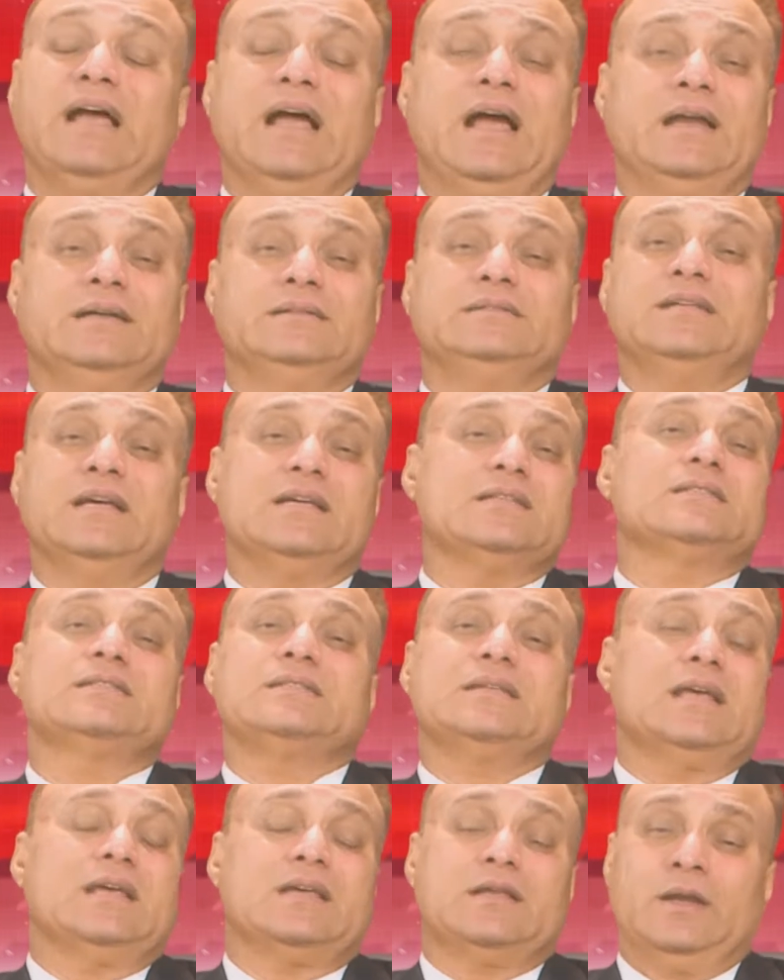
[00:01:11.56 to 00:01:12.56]
and does
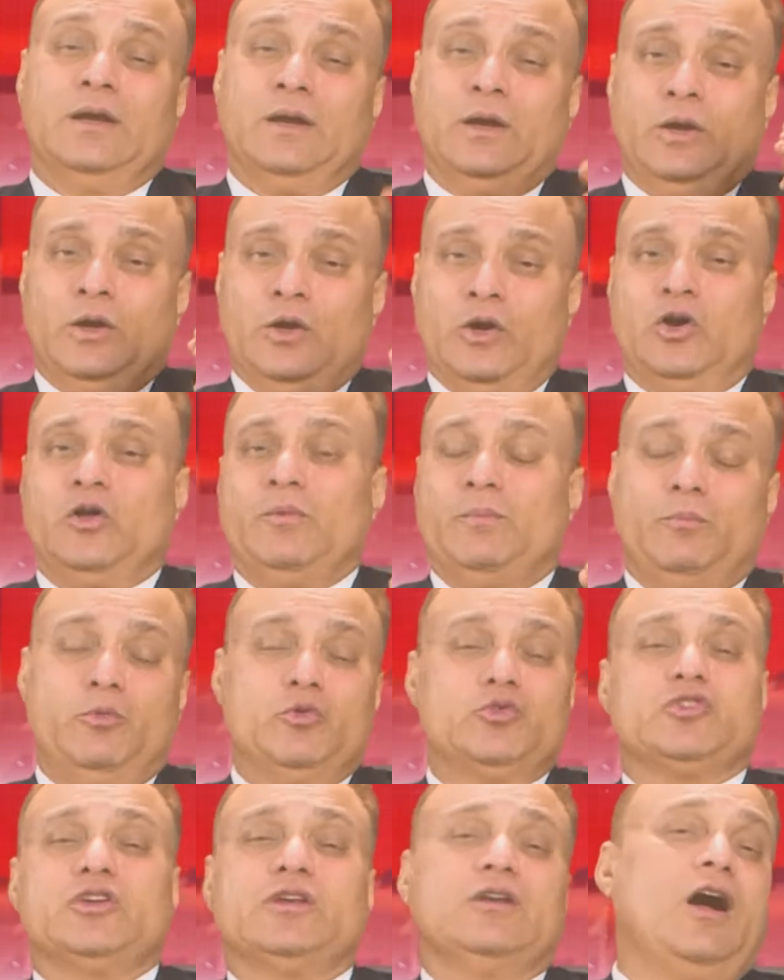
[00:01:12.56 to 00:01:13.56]
take a lot of
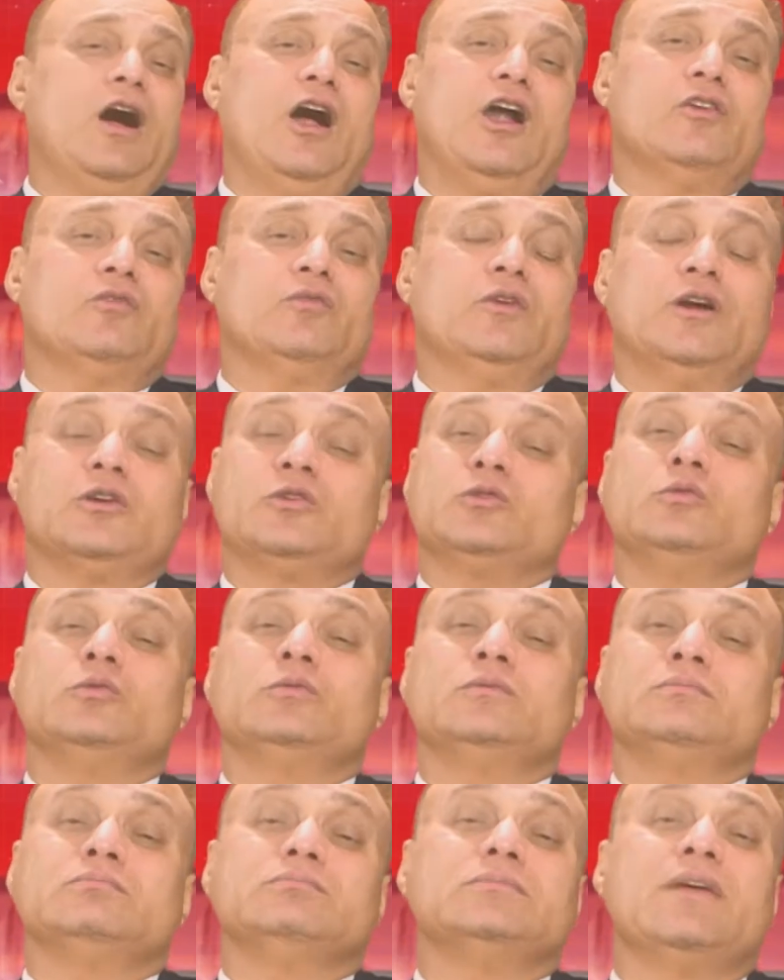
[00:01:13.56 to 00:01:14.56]
push and hard work
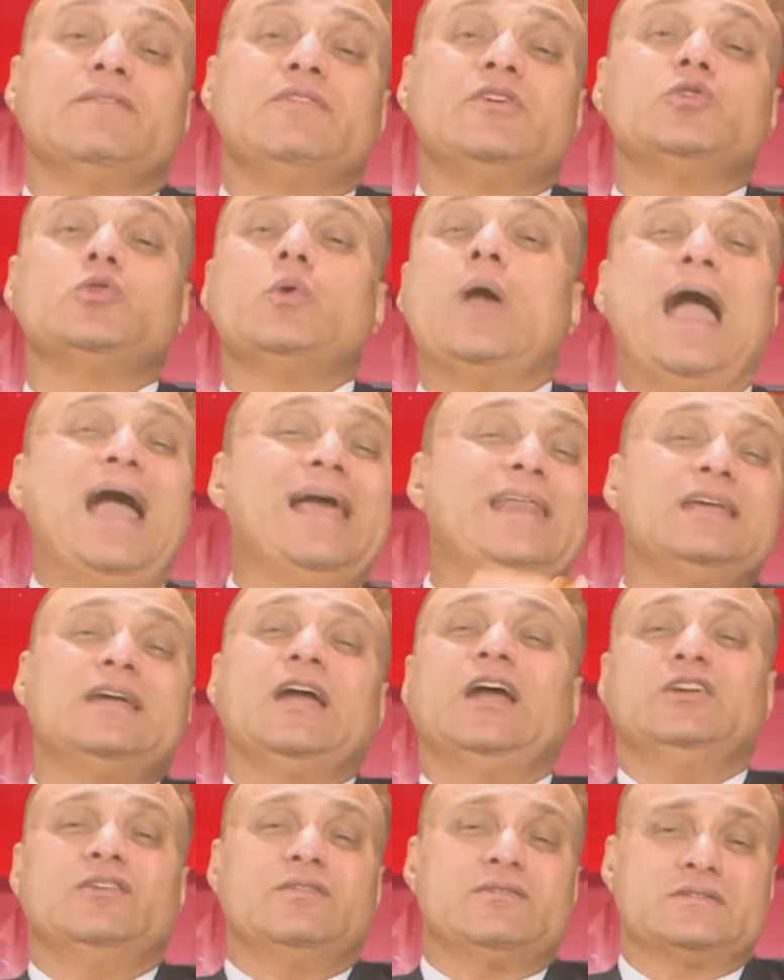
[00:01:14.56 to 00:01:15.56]
to giving you any
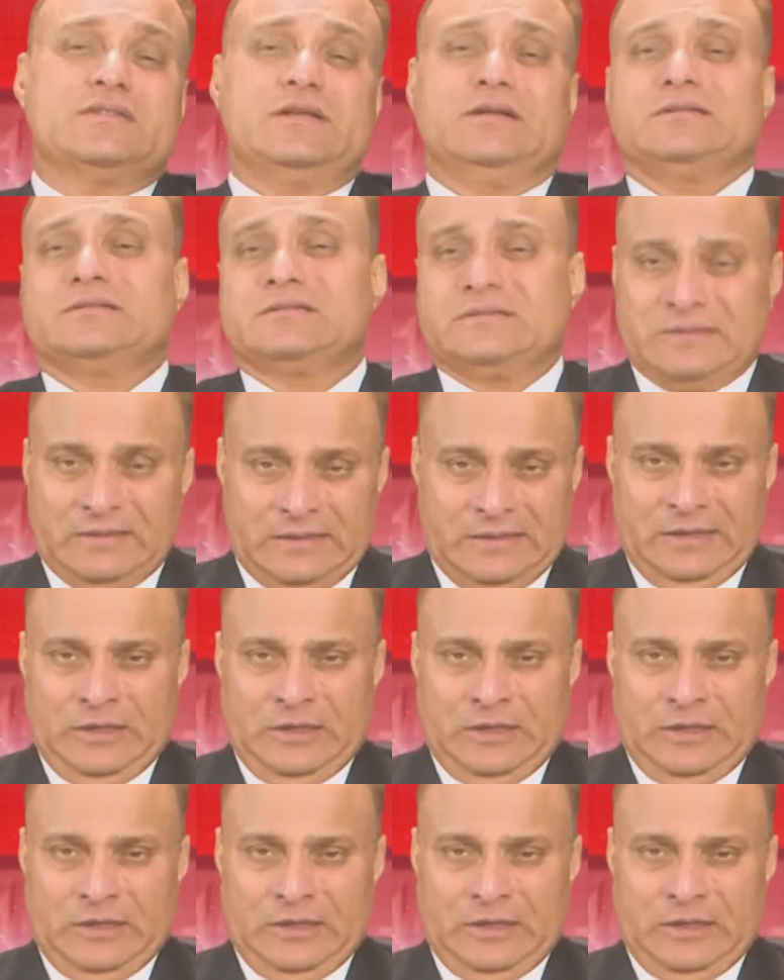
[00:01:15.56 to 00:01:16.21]
kind of results.